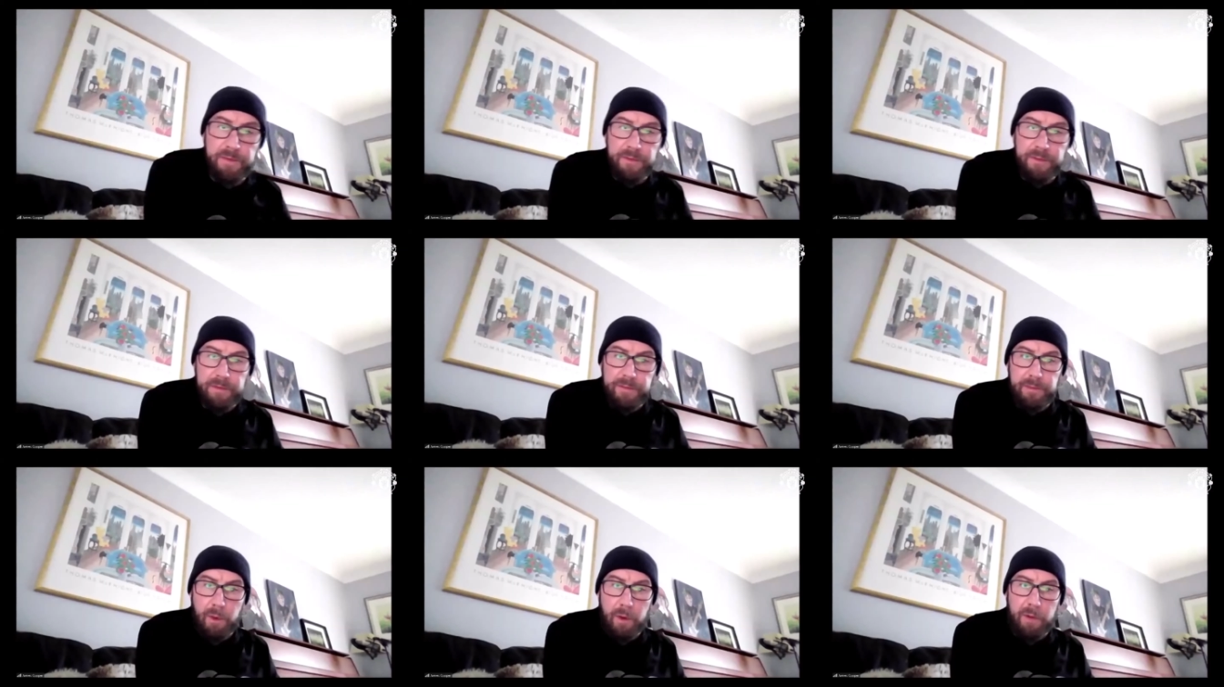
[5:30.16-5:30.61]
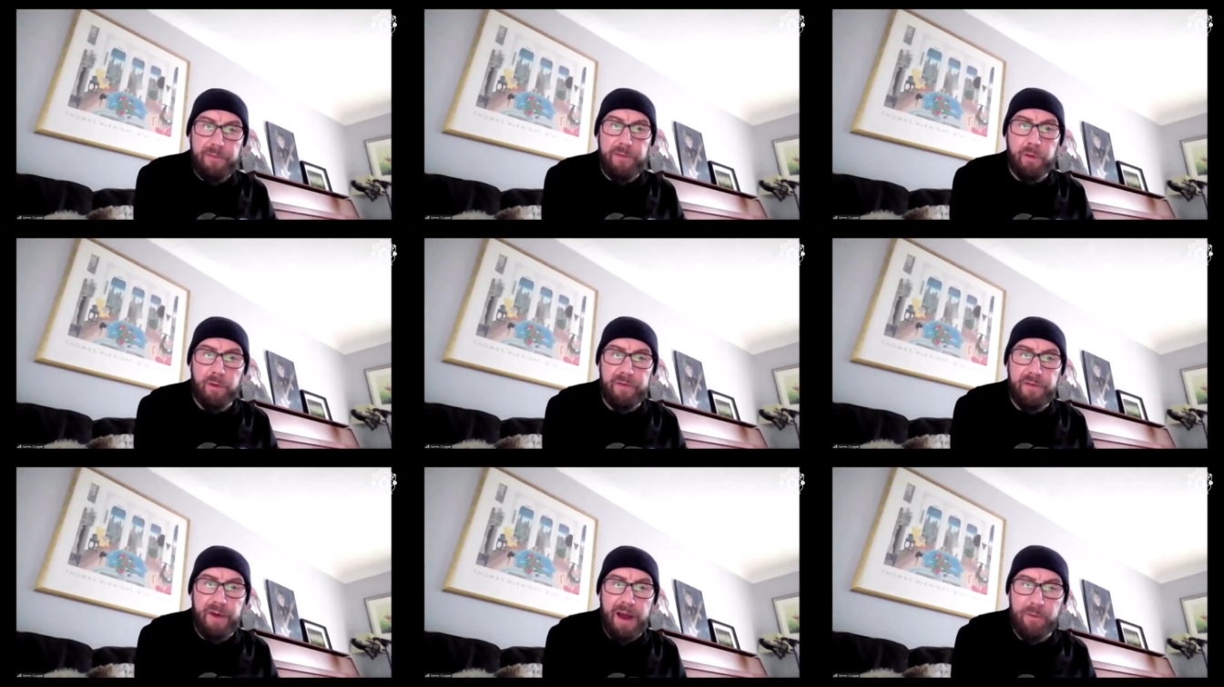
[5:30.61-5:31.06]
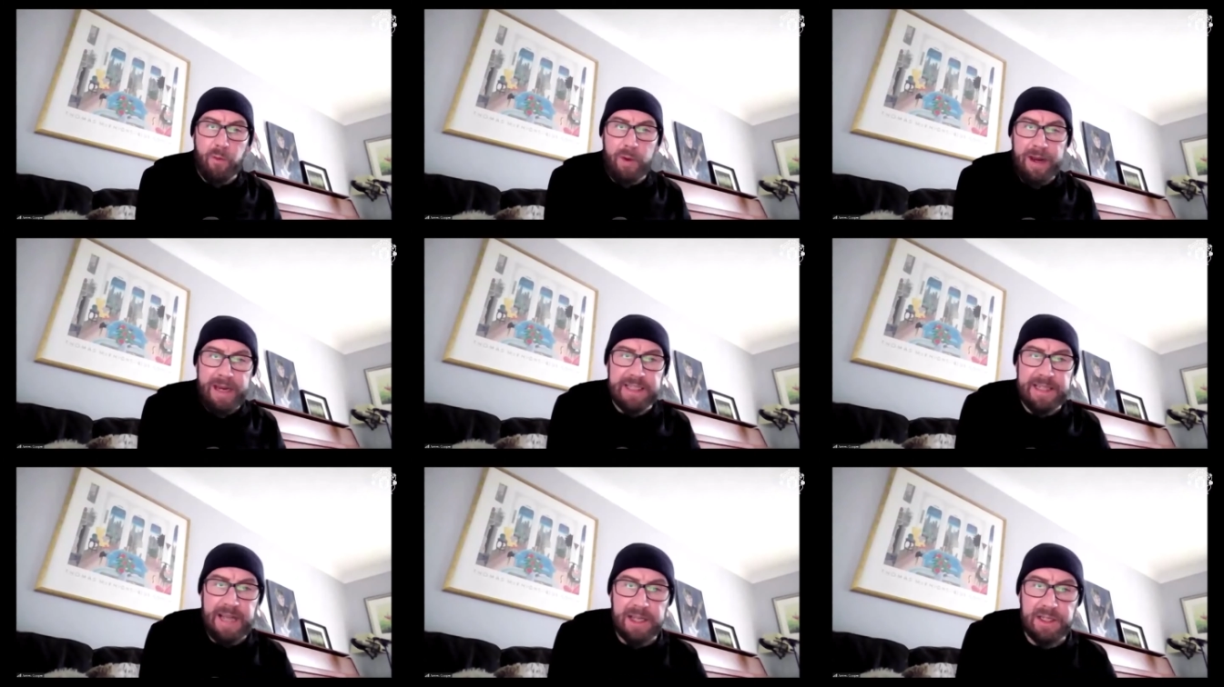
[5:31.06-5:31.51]
of, what, 4 or
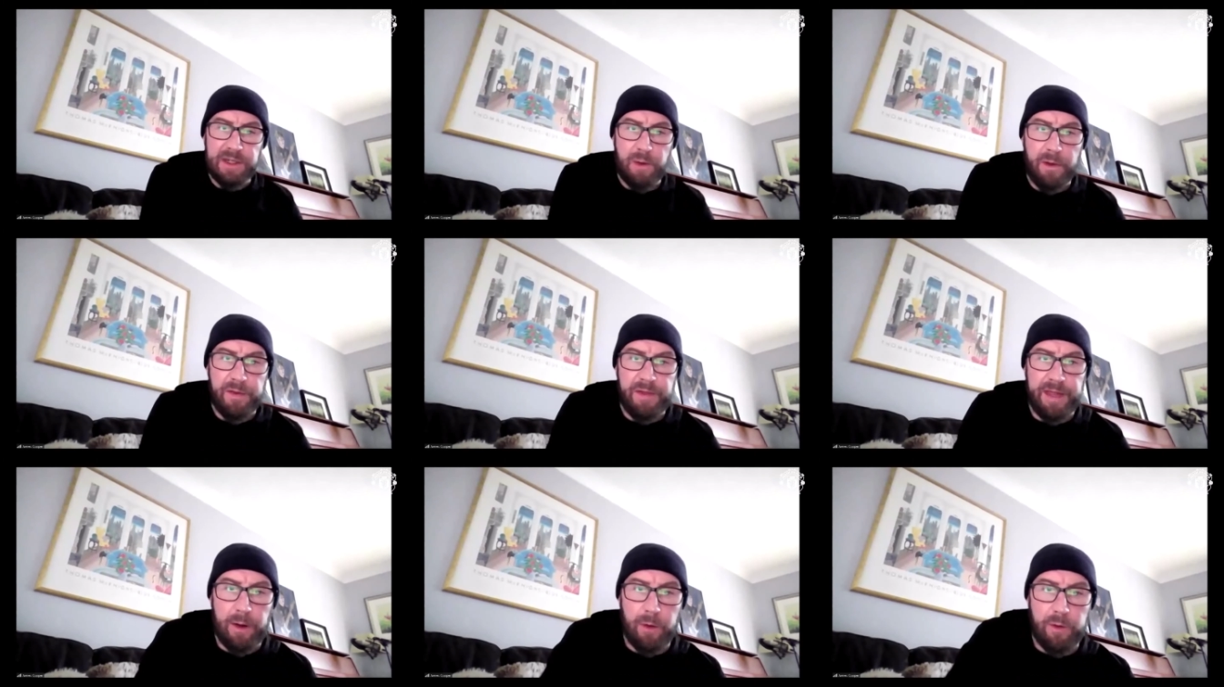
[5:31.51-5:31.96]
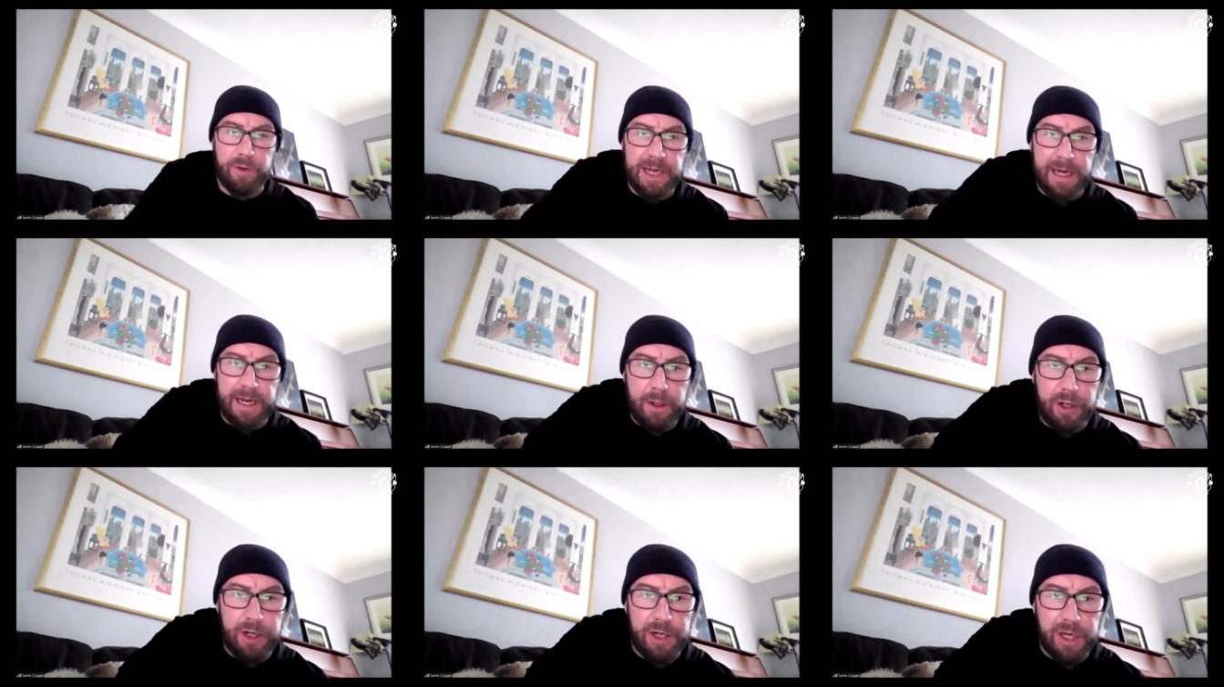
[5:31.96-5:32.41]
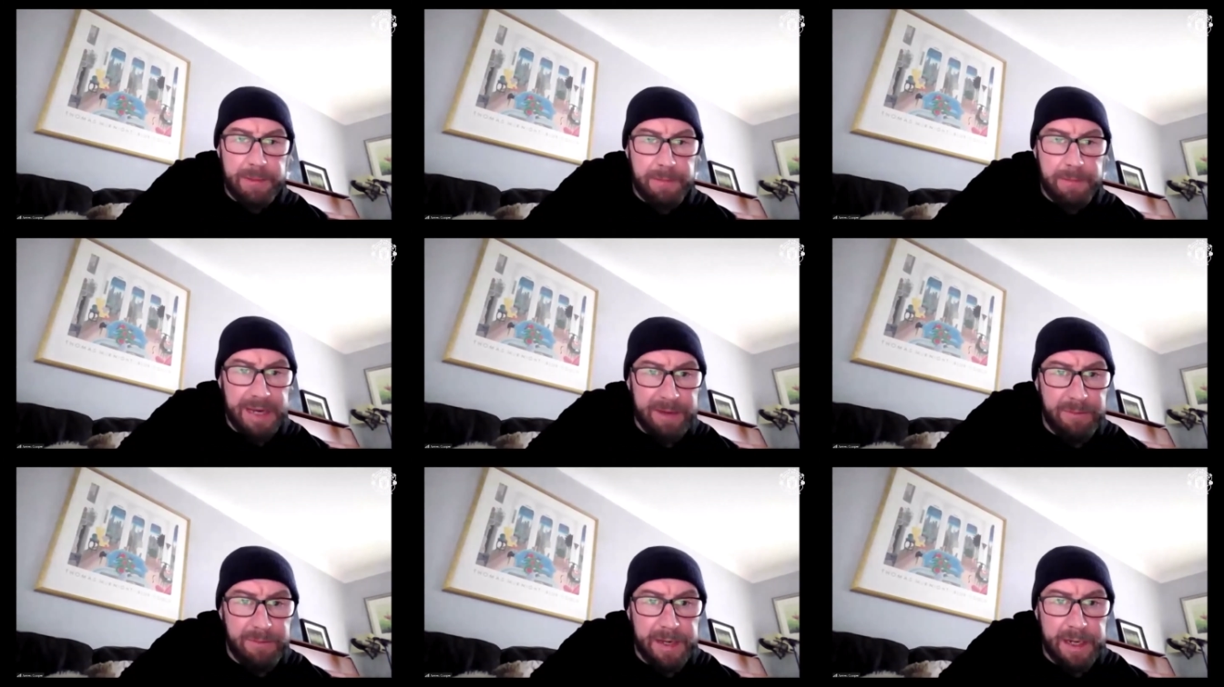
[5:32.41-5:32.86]
5 weeks, that sort of thing? Or is it, could
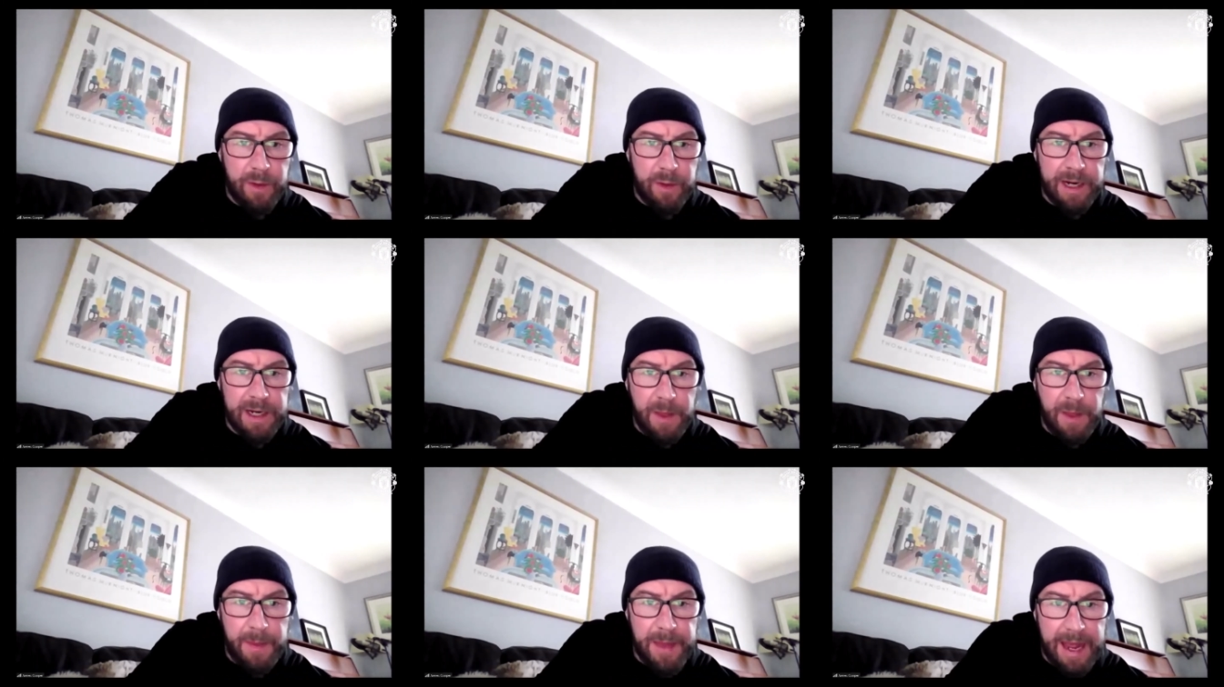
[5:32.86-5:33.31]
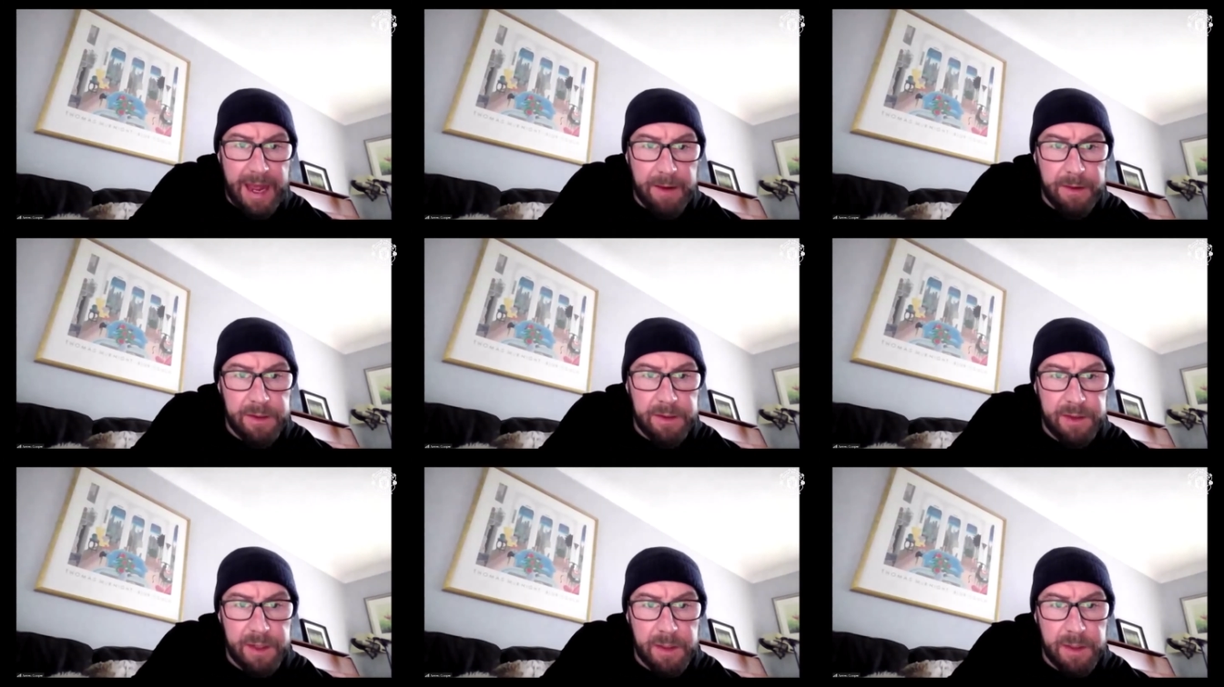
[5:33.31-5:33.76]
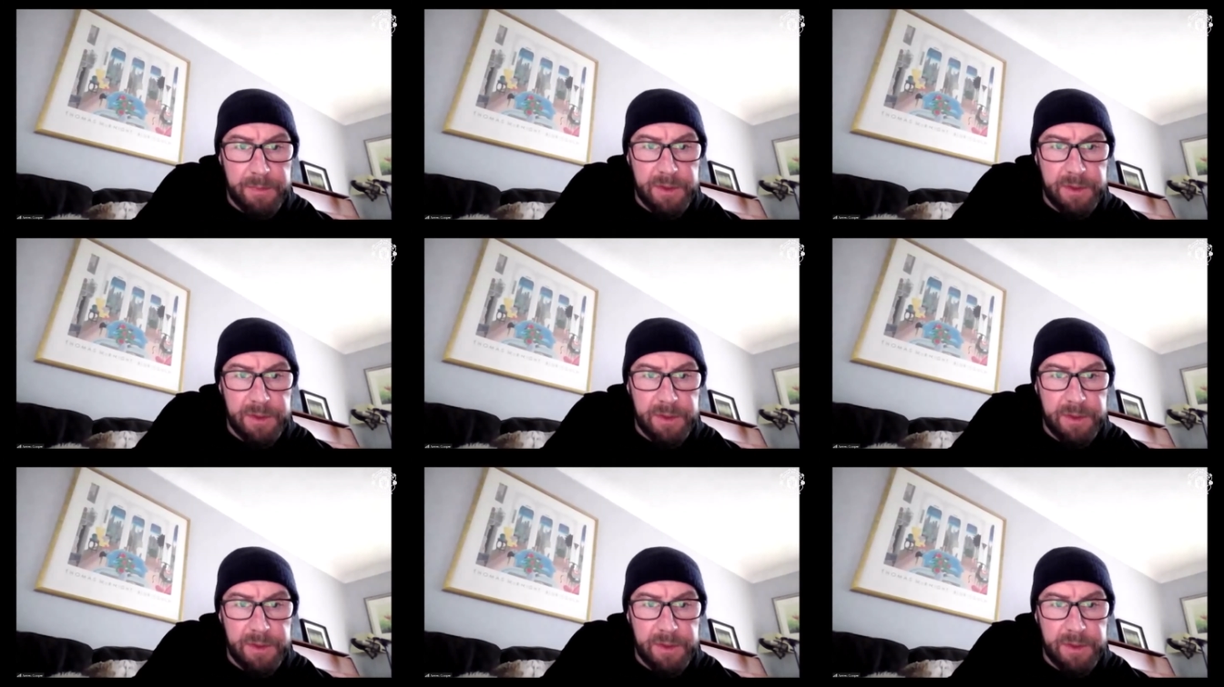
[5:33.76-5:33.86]
it be quicker than that to